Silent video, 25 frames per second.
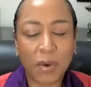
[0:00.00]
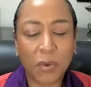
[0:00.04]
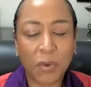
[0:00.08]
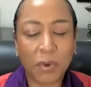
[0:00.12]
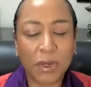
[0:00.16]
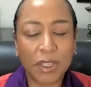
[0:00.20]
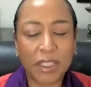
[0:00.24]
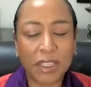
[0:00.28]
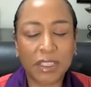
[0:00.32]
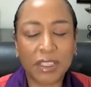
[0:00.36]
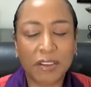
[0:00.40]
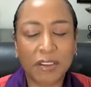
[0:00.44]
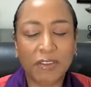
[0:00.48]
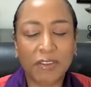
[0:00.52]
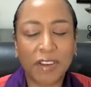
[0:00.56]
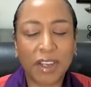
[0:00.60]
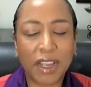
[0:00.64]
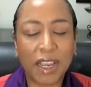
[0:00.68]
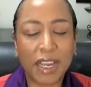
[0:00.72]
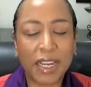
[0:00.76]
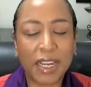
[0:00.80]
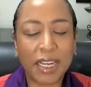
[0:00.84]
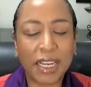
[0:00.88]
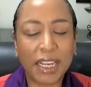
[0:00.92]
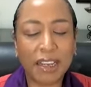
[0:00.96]
With
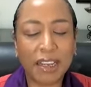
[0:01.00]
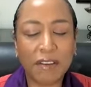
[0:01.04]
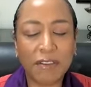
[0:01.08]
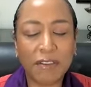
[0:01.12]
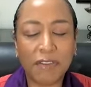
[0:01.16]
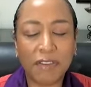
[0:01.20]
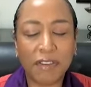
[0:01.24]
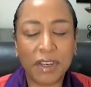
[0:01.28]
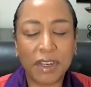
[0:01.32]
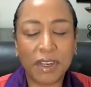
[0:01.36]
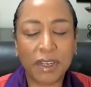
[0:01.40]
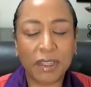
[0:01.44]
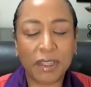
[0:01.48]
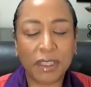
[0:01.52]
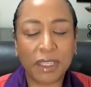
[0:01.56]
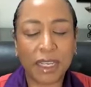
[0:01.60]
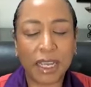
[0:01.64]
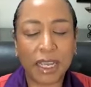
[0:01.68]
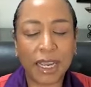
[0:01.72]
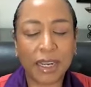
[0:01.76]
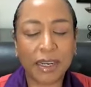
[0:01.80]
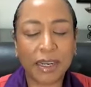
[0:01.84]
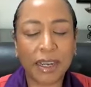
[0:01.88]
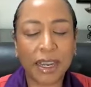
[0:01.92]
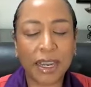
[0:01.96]
divine infinite
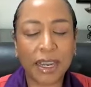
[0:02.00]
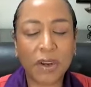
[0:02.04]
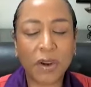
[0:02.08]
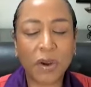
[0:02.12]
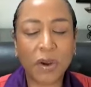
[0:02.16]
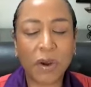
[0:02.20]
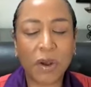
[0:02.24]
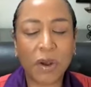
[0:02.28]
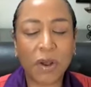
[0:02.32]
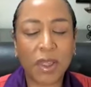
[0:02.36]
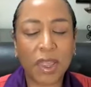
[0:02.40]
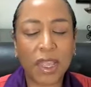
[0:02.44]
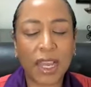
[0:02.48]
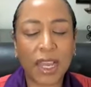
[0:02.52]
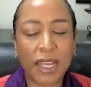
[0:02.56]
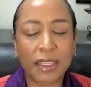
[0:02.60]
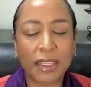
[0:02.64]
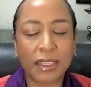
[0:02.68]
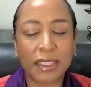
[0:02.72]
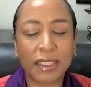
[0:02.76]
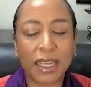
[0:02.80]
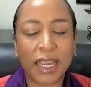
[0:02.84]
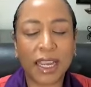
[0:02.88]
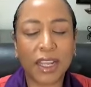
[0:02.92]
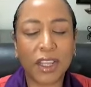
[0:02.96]
light, I call
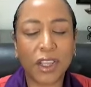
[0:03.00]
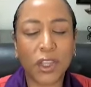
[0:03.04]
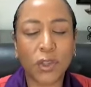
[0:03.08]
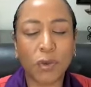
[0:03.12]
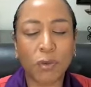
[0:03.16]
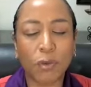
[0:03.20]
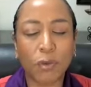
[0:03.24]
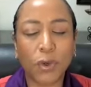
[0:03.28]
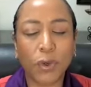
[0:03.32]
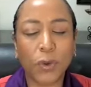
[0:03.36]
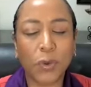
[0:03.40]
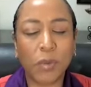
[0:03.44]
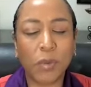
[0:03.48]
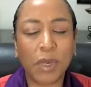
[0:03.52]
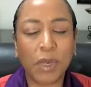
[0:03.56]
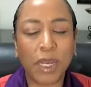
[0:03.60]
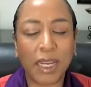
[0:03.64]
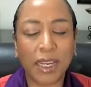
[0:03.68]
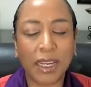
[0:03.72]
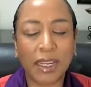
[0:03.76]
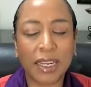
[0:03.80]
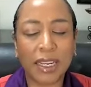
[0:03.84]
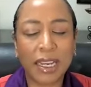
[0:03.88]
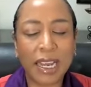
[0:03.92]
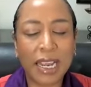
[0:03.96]
that light through
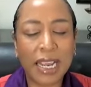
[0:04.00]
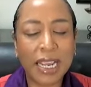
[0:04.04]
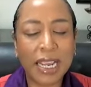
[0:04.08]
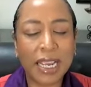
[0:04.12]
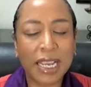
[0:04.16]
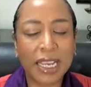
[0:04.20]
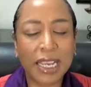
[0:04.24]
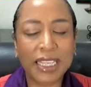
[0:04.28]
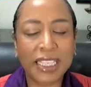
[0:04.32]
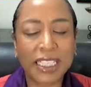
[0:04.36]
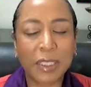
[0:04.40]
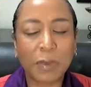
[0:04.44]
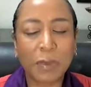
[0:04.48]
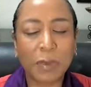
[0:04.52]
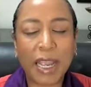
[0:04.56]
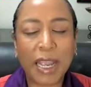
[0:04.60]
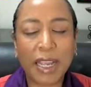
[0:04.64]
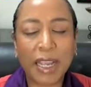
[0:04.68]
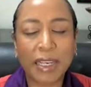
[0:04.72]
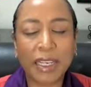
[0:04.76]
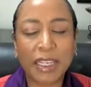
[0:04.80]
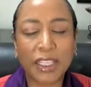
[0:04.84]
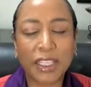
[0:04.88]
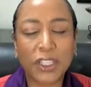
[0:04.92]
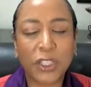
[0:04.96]
me,
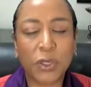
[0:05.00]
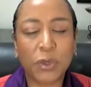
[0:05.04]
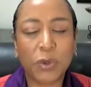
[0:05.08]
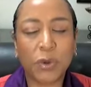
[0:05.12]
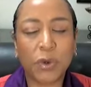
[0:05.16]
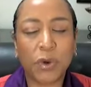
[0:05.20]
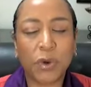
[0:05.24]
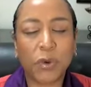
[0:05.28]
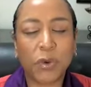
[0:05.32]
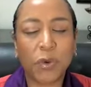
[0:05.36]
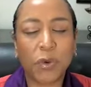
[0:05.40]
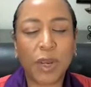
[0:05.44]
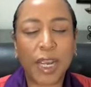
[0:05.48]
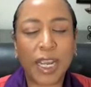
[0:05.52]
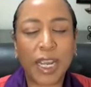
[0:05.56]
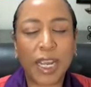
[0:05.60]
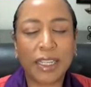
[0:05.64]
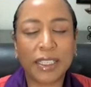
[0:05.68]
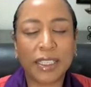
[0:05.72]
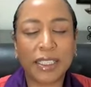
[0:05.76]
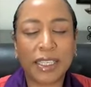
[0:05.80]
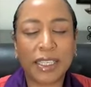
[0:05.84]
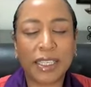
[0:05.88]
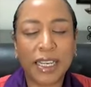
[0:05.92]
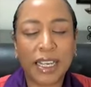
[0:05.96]
expanding to a
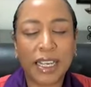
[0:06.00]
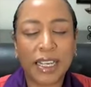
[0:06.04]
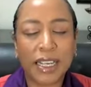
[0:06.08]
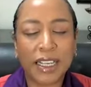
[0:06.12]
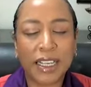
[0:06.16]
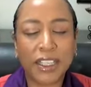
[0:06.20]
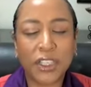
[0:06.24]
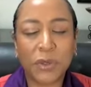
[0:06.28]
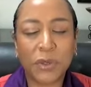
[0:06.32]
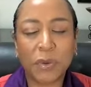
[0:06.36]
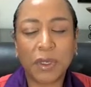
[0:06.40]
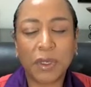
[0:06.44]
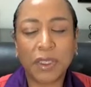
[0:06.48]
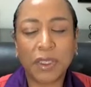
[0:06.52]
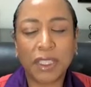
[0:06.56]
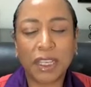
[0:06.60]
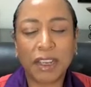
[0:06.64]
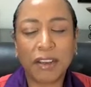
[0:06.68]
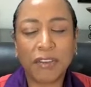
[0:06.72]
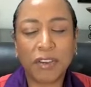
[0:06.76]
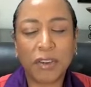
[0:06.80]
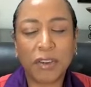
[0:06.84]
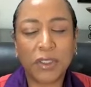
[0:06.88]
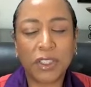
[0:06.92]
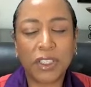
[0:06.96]
rate to a
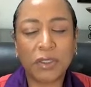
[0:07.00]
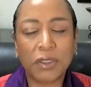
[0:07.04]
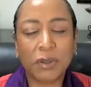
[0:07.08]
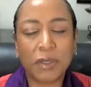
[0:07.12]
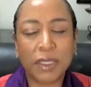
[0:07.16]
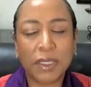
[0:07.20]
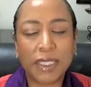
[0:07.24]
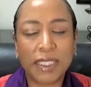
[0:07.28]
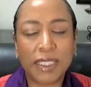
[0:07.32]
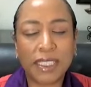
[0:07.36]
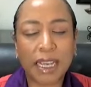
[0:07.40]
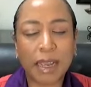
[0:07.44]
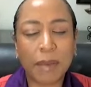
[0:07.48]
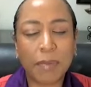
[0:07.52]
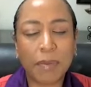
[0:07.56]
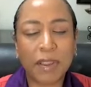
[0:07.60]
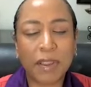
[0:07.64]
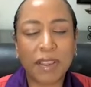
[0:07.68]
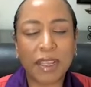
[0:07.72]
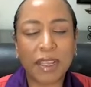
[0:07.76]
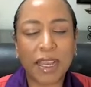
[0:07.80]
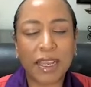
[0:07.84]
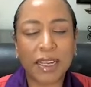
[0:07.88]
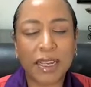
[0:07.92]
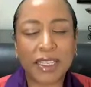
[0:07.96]
level, to a depth
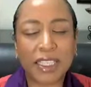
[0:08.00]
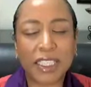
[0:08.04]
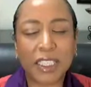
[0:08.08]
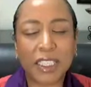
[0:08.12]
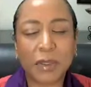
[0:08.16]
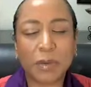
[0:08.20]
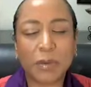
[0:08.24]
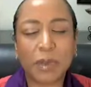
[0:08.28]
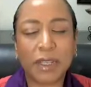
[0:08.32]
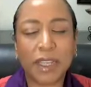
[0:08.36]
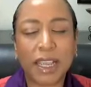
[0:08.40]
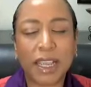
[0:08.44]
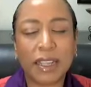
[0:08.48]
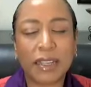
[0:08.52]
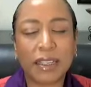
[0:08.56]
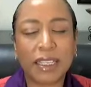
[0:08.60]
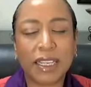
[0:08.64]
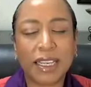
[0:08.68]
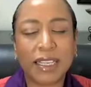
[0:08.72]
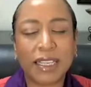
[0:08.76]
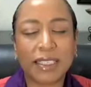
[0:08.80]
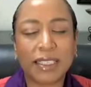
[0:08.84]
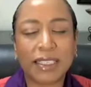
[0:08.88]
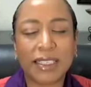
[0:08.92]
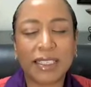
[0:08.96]
that, ex- that
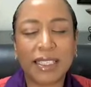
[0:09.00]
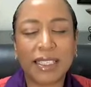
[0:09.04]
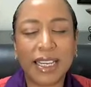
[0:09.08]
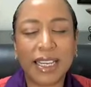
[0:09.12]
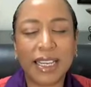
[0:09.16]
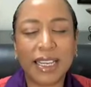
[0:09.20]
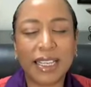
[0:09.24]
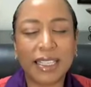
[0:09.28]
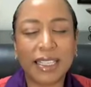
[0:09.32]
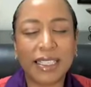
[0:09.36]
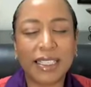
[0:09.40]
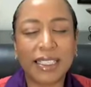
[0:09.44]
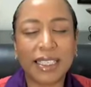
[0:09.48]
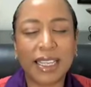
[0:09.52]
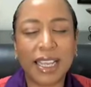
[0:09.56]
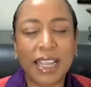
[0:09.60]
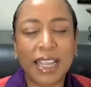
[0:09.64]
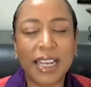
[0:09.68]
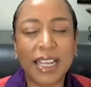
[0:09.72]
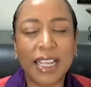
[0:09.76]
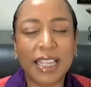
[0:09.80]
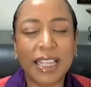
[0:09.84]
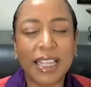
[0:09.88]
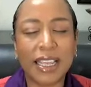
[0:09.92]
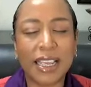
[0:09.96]
exceeds
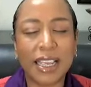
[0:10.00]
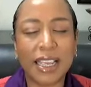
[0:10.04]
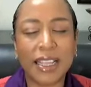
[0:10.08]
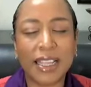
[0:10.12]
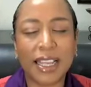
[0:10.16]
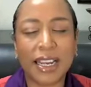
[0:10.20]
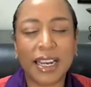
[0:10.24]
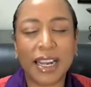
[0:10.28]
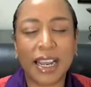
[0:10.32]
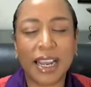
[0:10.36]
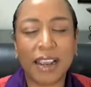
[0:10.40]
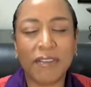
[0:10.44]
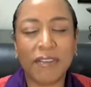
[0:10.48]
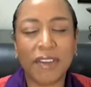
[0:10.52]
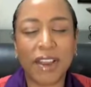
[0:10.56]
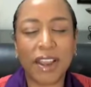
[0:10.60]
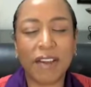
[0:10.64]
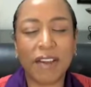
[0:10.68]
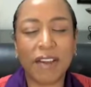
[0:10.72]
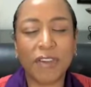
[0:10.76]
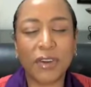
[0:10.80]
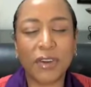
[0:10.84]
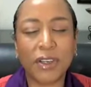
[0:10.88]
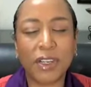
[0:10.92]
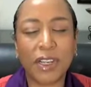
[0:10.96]
anything that I have
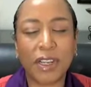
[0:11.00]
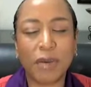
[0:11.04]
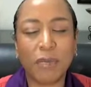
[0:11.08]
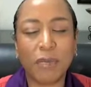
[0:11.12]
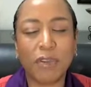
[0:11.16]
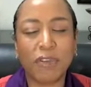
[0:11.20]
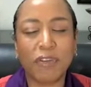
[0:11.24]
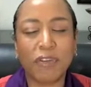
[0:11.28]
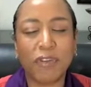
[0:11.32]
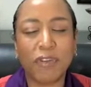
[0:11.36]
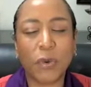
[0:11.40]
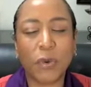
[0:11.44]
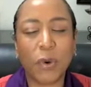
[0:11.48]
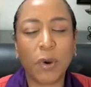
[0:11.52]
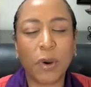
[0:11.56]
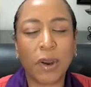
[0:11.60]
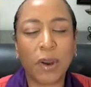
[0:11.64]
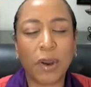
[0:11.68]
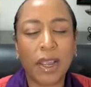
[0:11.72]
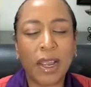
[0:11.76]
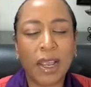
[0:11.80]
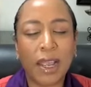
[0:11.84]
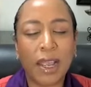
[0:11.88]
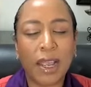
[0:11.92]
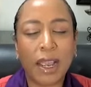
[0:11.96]
ever done
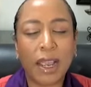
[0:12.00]
before.